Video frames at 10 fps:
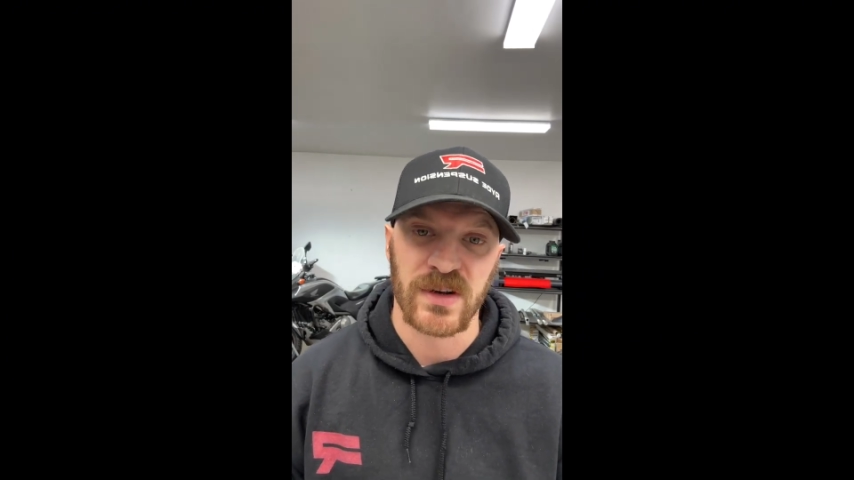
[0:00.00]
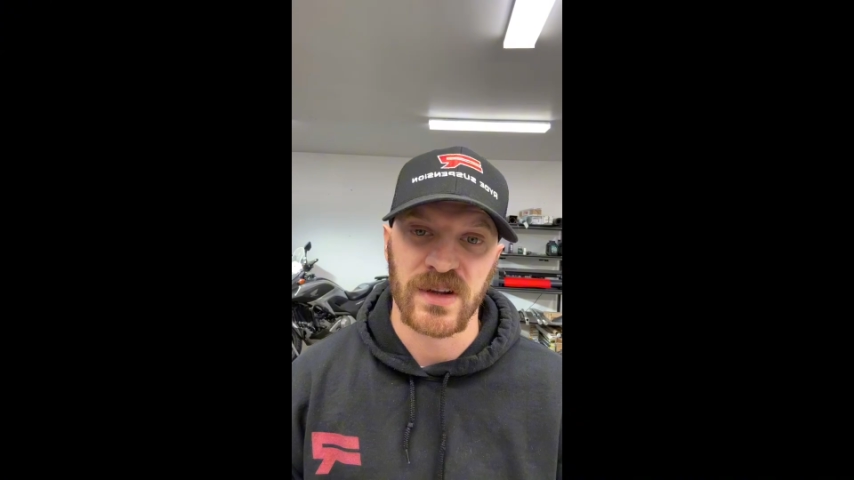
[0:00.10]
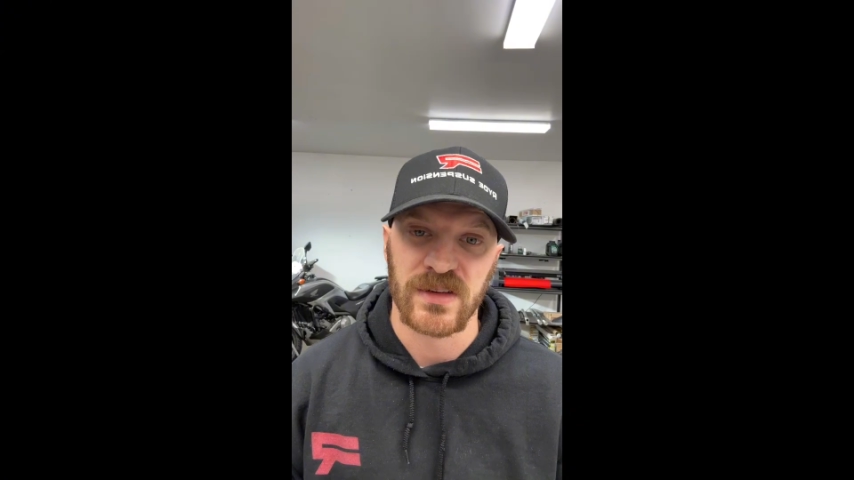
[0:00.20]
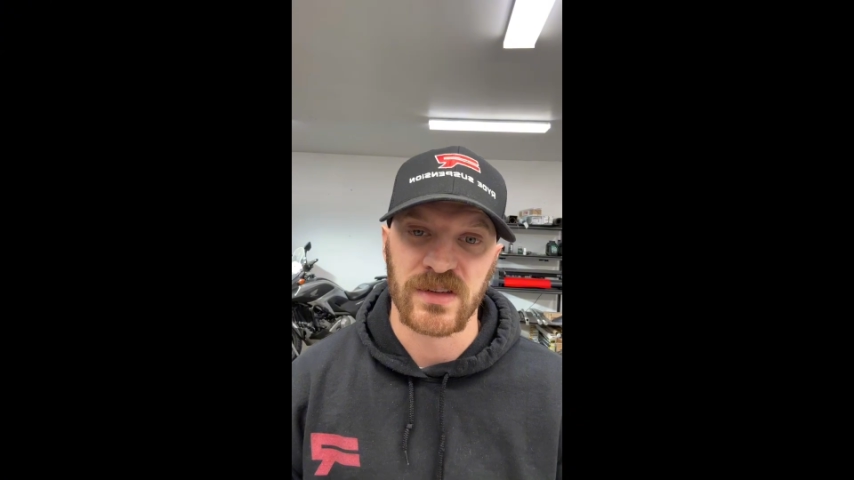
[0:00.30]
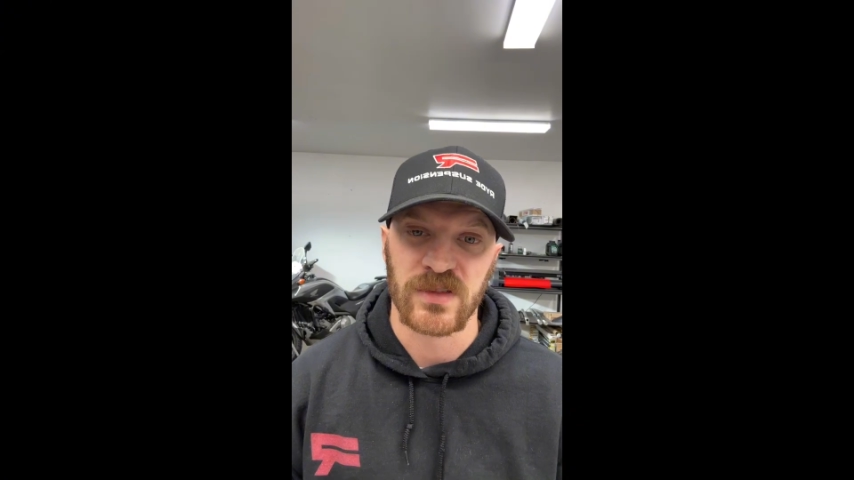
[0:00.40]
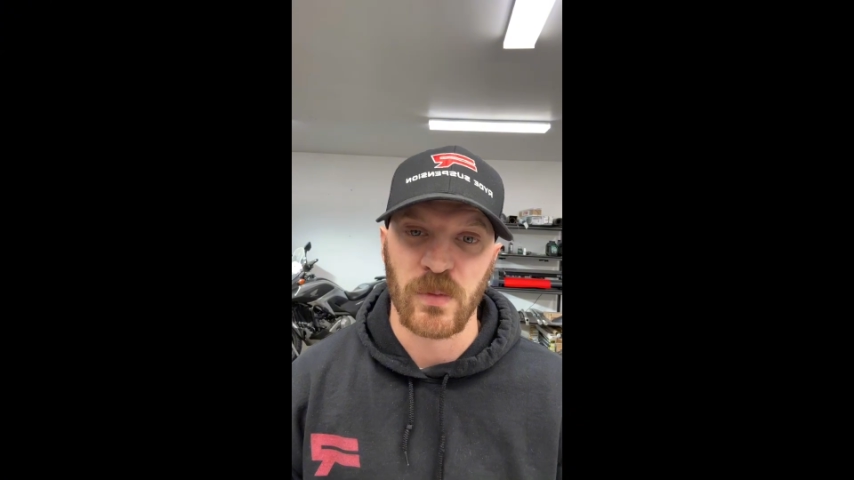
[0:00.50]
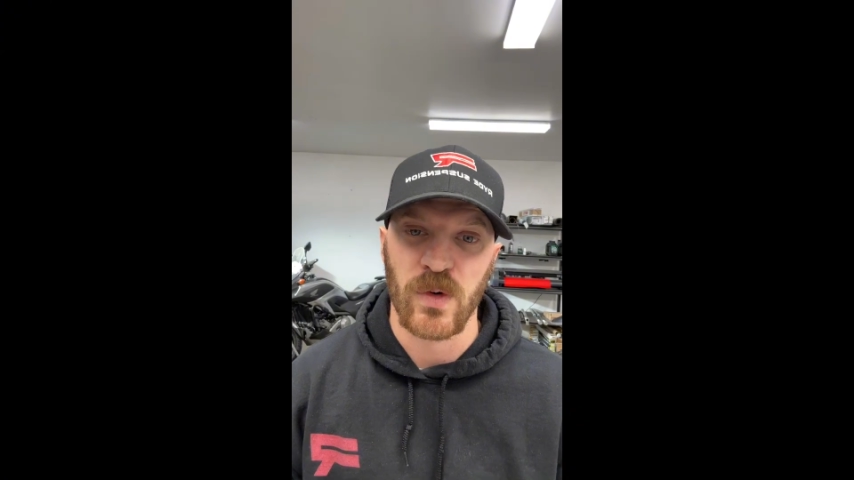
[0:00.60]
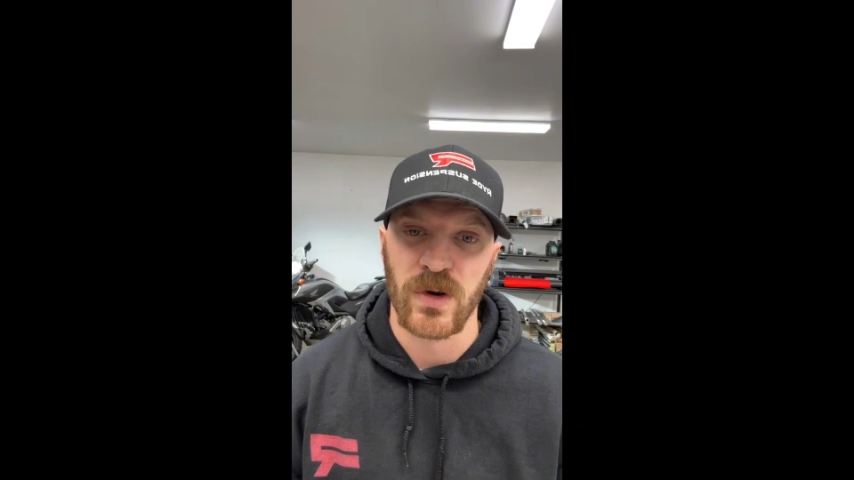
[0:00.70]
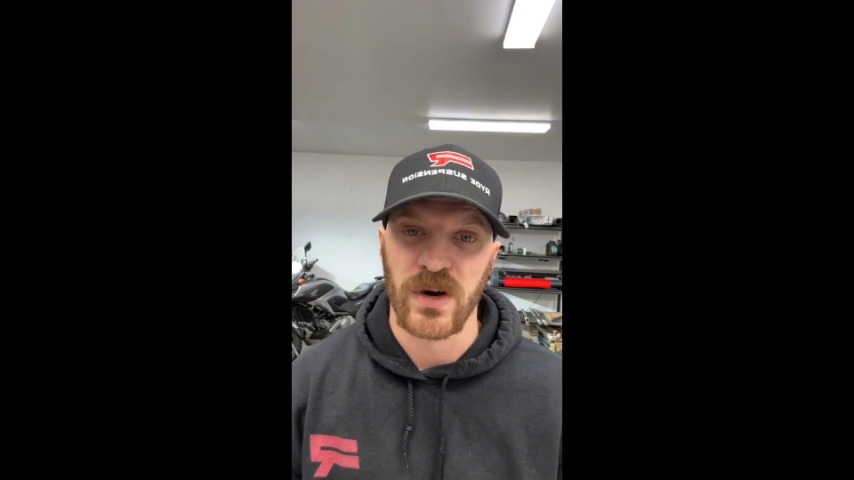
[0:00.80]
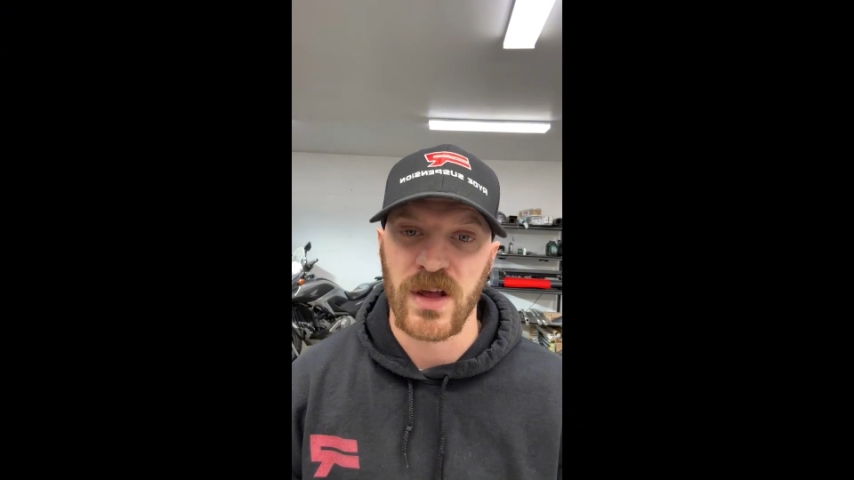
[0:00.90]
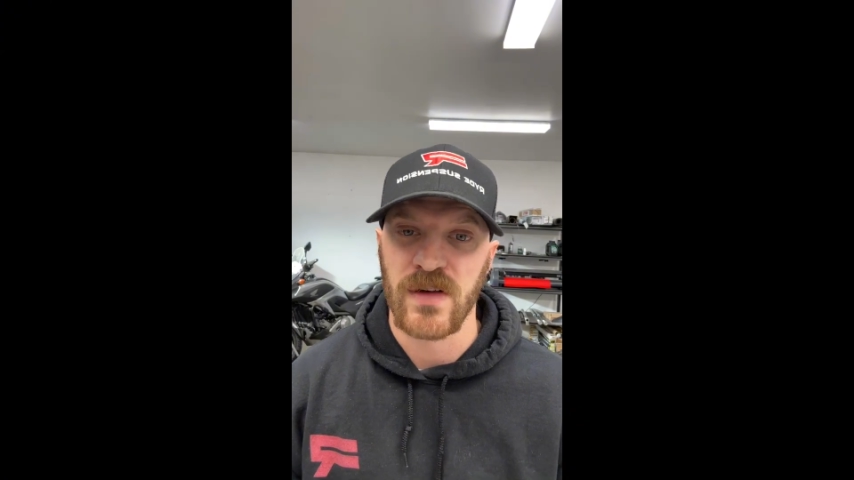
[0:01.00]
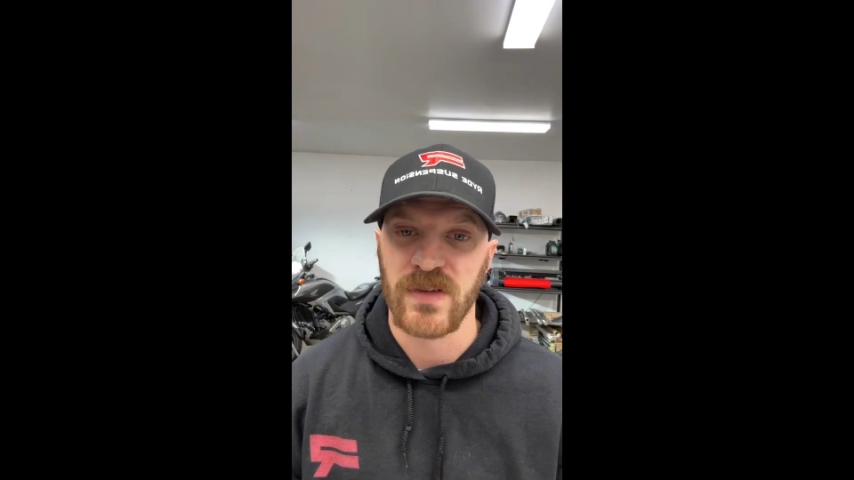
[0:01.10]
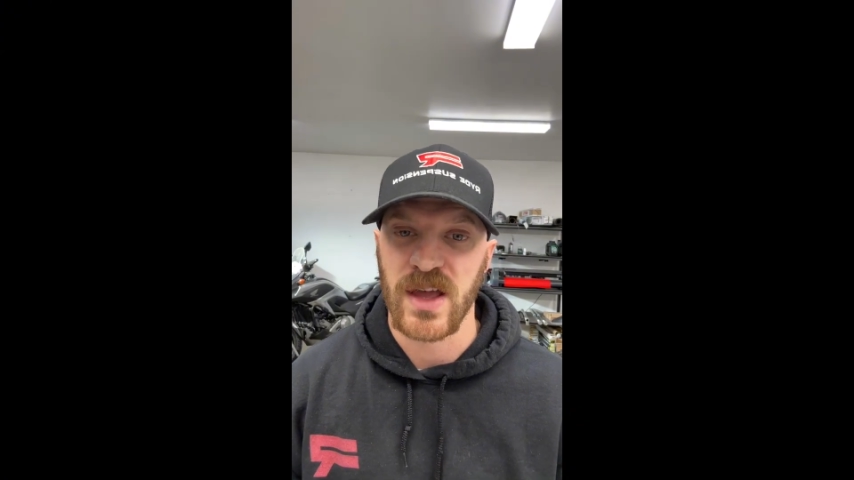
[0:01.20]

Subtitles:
is it's more of